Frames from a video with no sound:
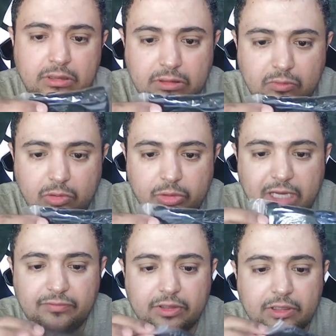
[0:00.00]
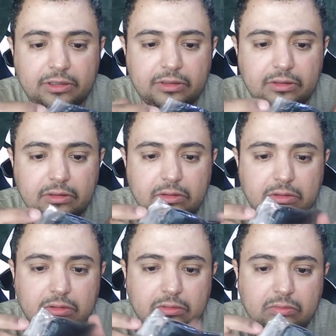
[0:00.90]
What do we have here?
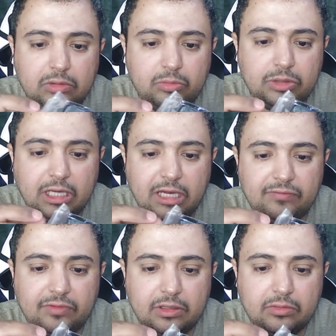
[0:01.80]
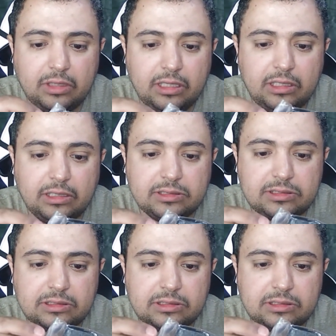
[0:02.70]
What we have here is,